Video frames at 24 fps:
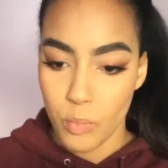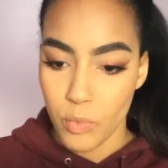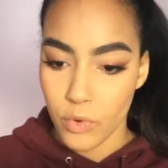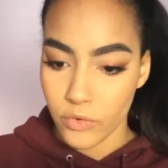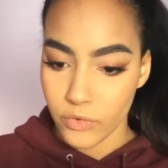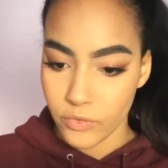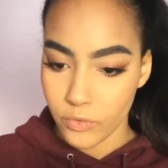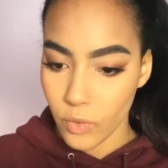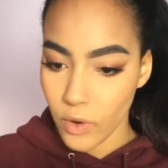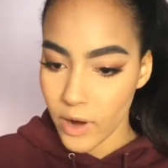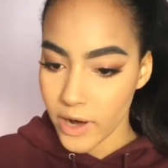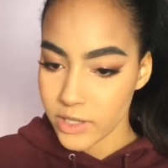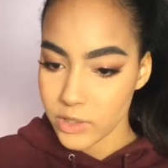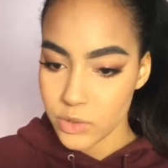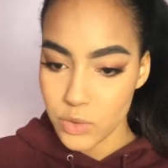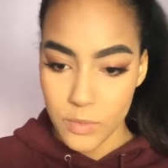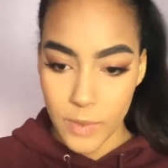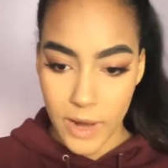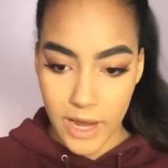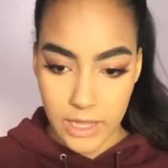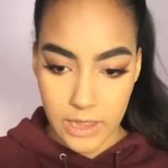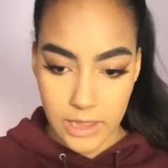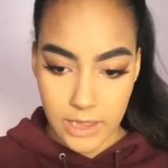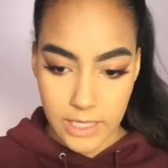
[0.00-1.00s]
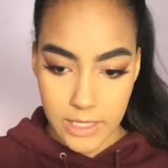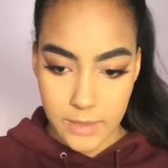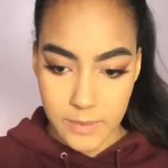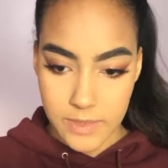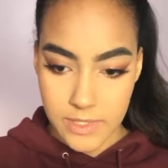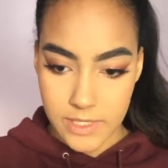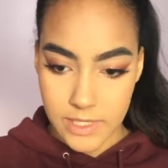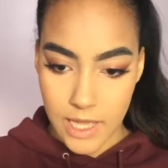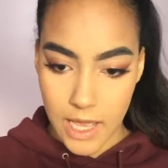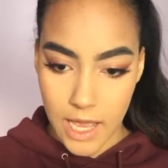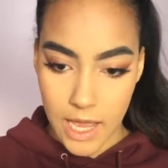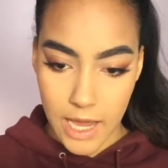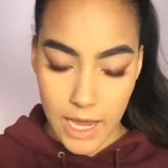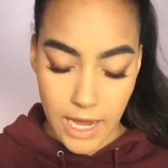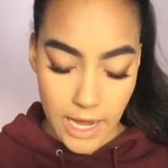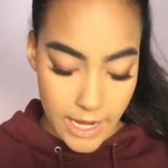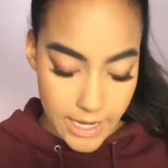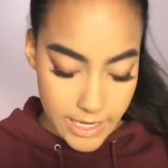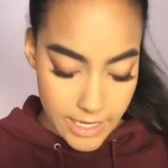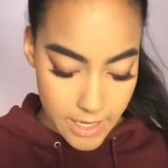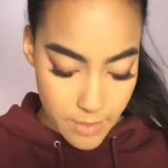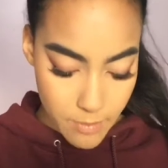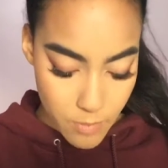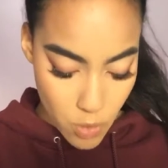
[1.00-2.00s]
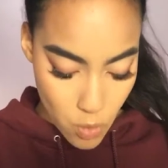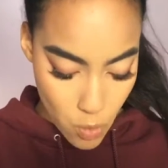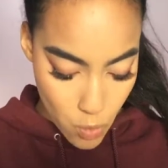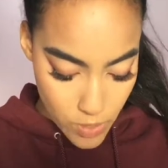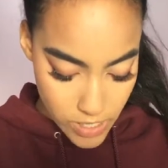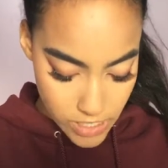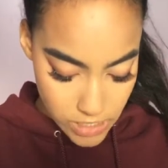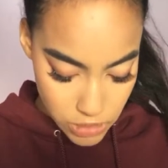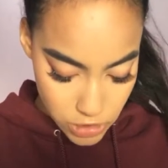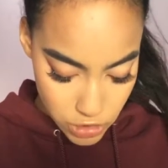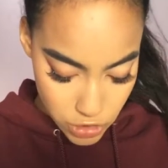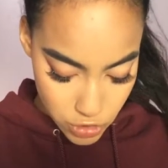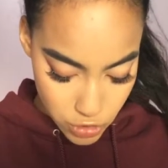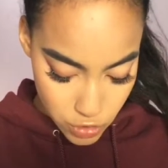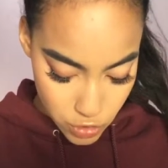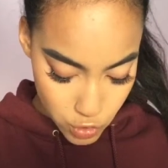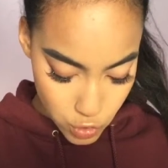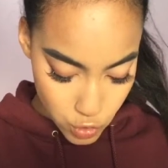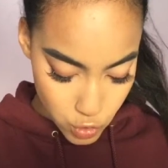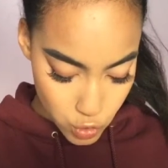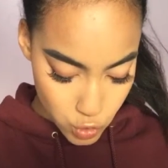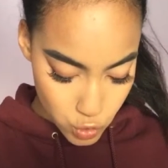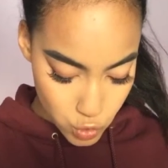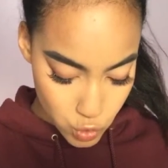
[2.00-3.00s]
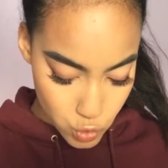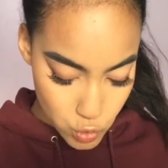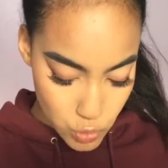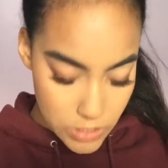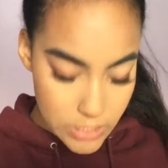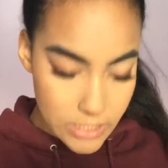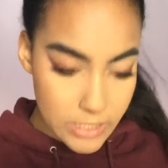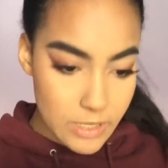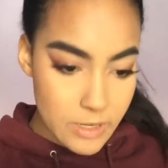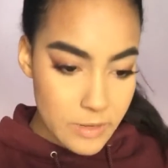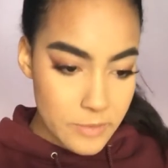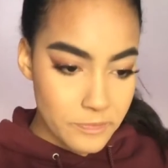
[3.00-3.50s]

Before I do my lips, I am going to